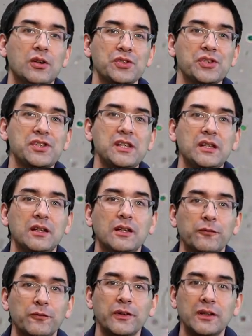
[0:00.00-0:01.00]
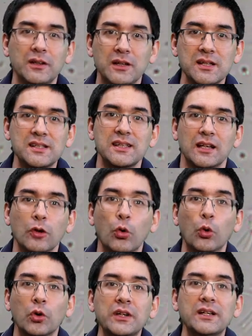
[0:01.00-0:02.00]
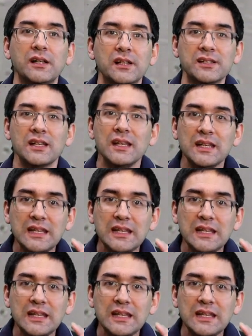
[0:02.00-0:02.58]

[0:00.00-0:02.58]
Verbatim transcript: also see the different uh, cell organelles